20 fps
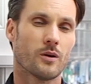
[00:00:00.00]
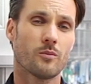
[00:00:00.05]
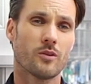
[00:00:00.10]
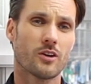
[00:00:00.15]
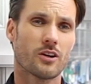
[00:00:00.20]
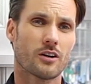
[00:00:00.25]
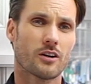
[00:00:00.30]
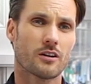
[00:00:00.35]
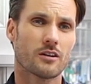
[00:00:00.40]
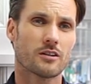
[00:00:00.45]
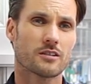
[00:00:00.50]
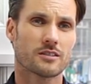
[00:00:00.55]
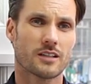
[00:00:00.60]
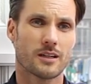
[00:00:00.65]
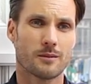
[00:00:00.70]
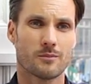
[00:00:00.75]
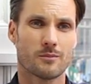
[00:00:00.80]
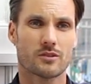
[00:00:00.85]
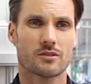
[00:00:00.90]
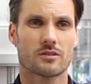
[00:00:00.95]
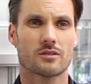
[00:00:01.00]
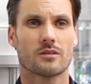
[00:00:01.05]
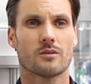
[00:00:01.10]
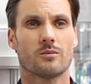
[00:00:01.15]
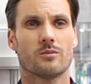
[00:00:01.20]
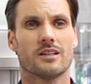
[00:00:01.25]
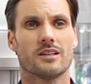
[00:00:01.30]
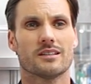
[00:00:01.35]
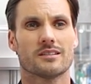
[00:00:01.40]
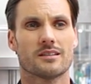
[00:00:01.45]
When we got our samples,
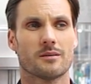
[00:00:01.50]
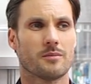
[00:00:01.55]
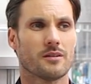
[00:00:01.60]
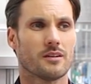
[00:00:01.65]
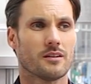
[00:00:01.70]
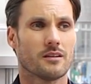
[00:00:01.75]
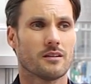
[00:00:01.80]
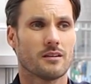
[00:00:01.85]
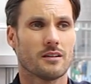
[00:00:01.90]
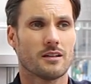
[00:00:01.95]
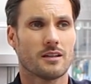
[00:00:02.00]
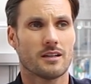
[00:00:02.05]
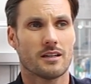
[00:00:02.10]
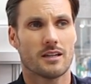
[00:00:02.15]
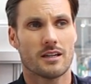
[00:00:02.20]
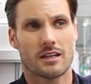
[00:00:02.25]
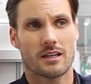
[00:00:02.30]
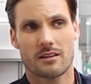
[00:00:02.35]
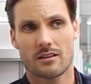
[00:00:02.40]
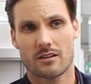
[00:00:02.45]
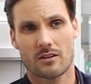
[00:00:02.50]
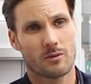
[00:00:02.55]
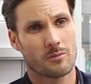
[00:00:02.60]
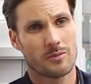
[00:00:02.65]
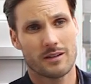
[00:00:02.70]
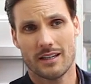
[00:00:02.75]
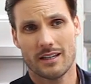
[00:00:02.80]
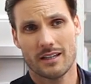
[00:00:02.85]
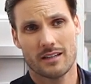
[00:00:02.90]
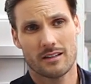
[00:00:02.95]
we exhibited at the
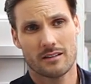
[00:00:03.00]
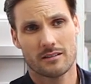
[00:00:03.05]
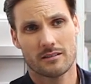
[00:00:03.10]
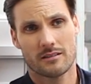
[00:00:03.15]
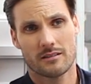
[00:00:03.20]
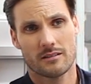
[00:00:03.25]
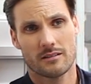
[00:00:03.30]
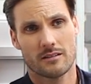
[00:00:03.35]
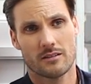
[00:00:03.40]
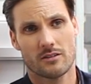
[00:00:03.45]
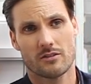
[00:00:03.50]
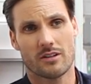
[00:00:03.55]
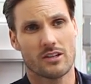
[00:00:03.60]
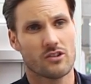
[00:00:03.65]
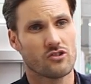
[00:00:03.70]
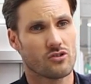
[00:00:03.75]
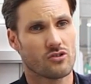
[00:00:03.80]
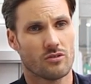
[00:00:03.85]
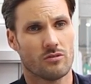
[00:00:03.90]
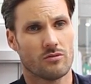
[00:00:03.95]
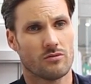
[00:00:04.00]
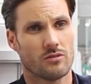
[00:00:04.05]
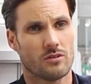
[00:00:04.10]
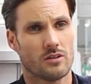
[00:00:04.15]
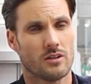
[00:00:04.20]
Copenhagen trade show.